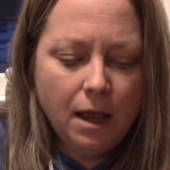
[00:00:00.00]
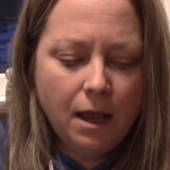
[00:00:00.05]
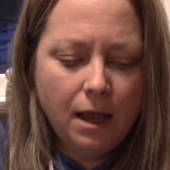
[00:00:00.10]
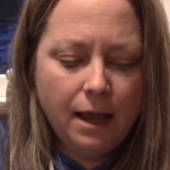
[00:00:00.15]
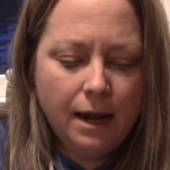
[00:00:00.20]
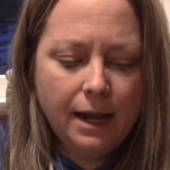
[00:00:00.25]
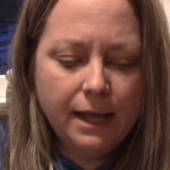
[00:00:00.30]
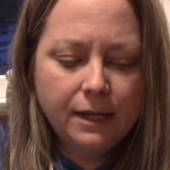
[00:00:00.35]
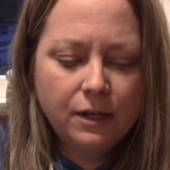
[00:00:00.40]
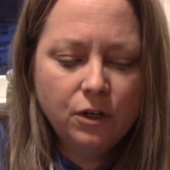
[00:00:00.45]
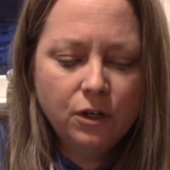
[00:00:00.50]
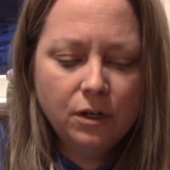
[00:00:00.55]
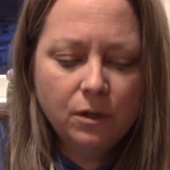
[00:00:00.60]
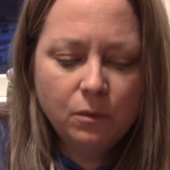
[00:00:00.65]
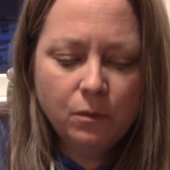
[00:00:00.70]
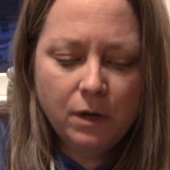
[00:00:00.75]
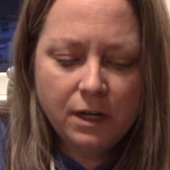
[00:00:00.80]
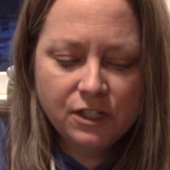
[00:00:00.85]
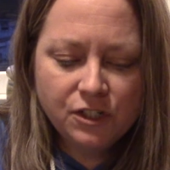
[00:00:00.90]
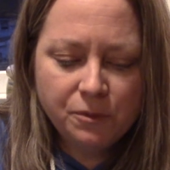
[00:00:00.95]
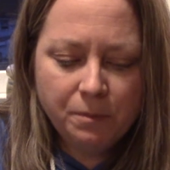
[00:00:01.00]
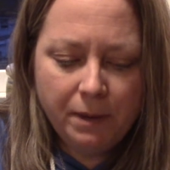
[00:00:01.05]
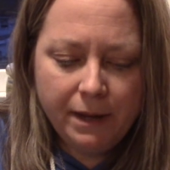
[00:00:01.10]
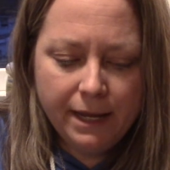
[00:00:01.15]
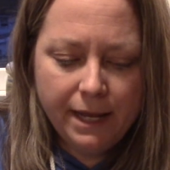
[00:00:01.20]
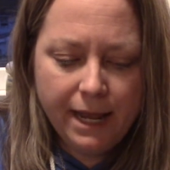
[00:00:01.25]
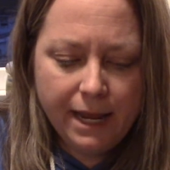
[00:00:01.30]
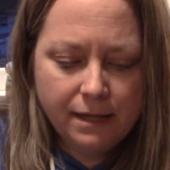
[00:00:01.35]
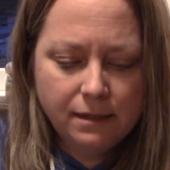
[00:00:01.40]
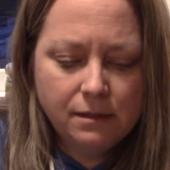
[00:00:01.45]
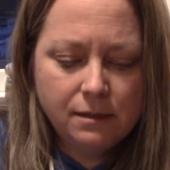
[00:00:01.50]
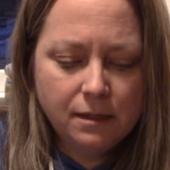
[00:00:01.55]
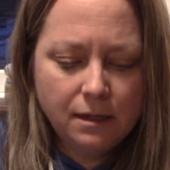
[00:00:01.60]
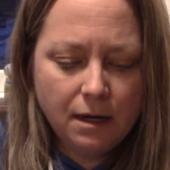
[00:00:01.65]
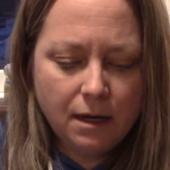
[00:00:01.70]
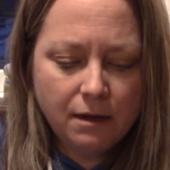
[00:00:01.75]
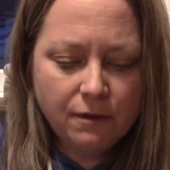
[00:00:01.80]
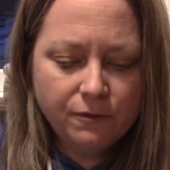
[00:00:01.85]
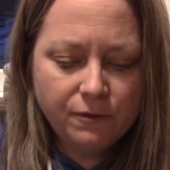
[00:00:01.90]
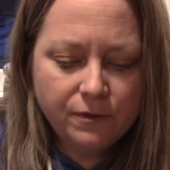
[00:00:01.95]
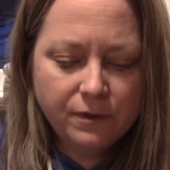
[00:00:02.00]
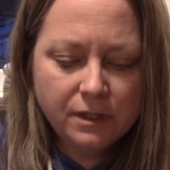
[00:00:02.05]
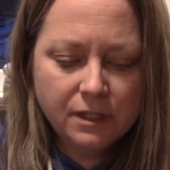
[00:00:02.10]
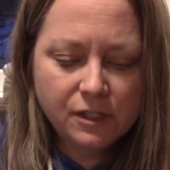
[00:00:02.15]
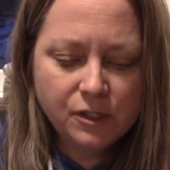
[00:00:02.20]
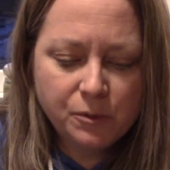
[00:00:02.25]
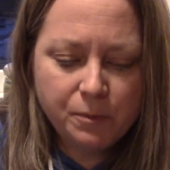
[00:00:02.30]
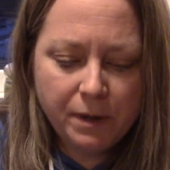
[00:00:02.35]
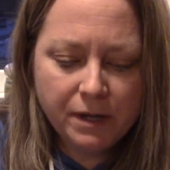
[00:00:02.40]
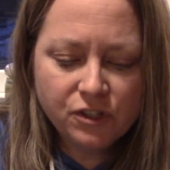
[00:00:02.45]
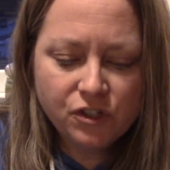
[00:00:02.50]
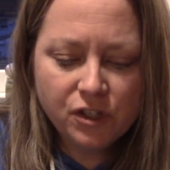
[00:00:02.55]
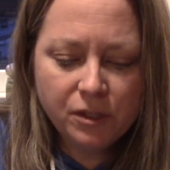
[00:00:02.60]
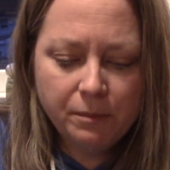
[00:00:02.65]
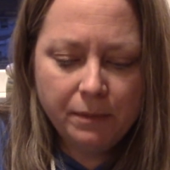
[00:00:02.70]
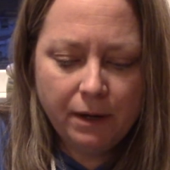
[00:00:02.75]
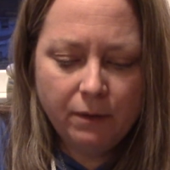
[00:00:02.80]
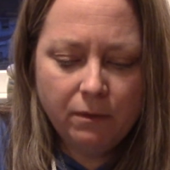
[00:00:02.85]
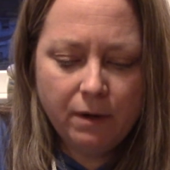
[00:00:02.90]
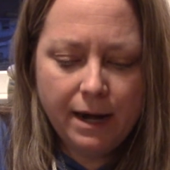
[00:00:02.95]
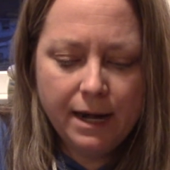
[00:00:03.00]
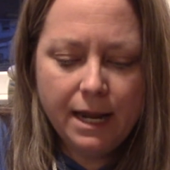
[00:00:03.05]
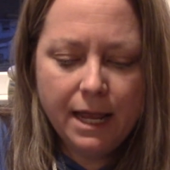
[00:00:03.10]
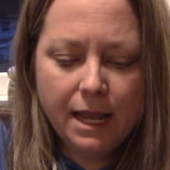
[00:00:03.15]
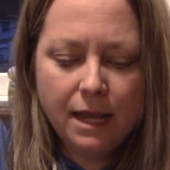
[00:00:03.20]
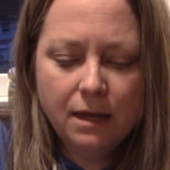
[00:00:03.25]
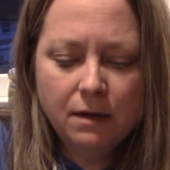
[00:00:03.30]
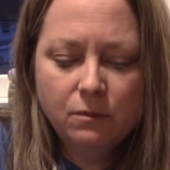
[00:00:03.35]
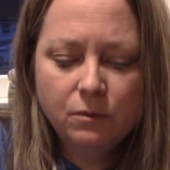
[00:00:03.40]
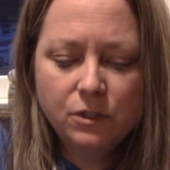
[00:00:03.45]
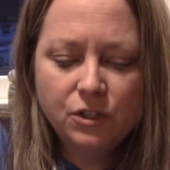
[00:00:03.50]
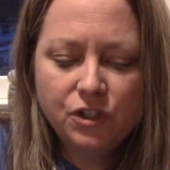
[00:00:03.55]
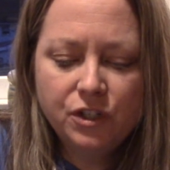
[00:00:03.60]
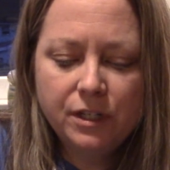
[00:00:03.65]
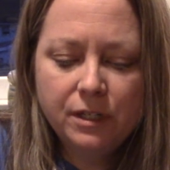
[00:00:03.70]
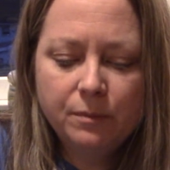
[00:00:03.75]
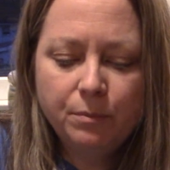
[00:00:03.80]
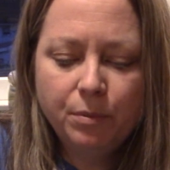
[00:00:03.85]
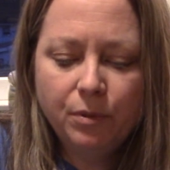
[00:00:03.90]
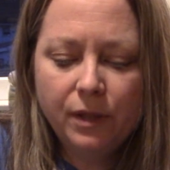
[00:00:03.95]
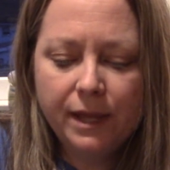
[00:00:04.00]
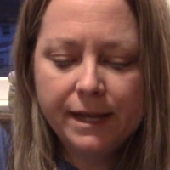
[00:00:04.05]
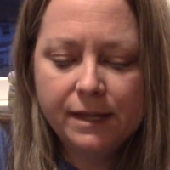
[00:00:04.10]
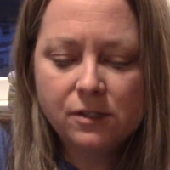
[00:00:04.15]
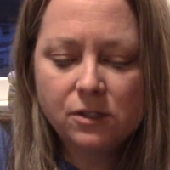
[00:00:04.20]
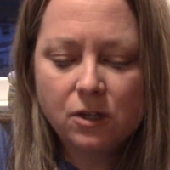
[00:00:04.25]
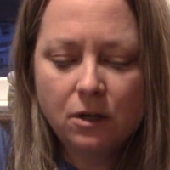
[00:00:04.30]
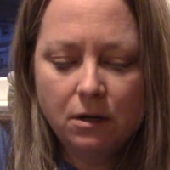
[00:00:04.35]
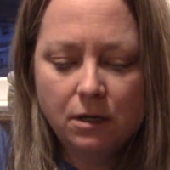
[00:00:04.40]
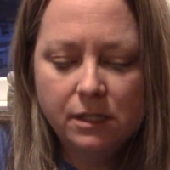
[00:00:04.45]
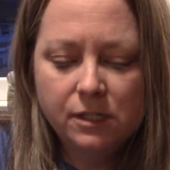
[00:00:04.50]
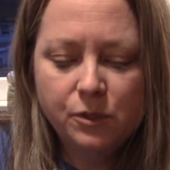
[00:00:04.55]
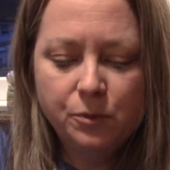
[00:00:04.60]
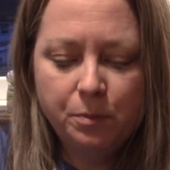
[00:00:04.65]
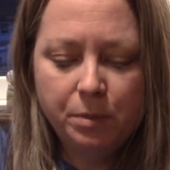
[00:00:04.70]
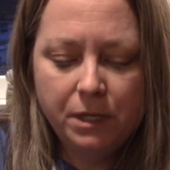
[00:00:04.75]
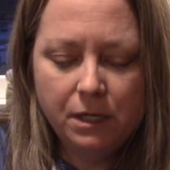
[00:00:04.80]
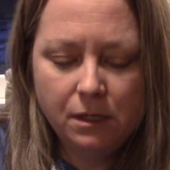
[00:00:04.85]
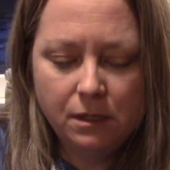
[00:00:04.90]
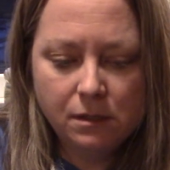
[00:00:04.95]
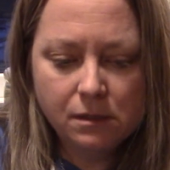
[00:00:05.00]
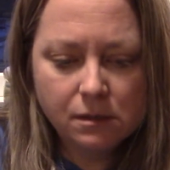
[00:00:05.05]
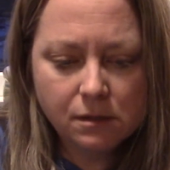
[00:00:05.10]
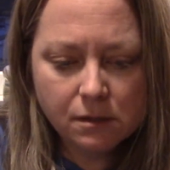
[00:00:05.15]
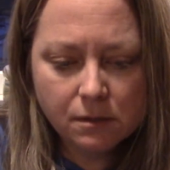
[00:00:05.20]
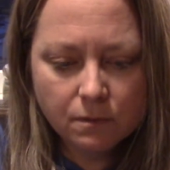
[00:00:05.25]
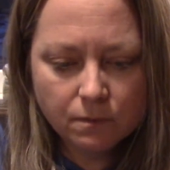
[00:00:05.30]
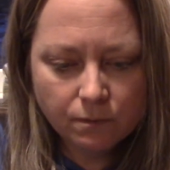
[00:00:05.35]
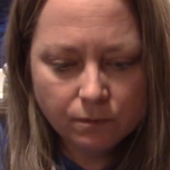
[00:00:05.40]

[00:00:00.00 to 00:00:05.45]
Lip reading: And I couldn't wash my hands enough, especially my right hand, which he had placed on his penis.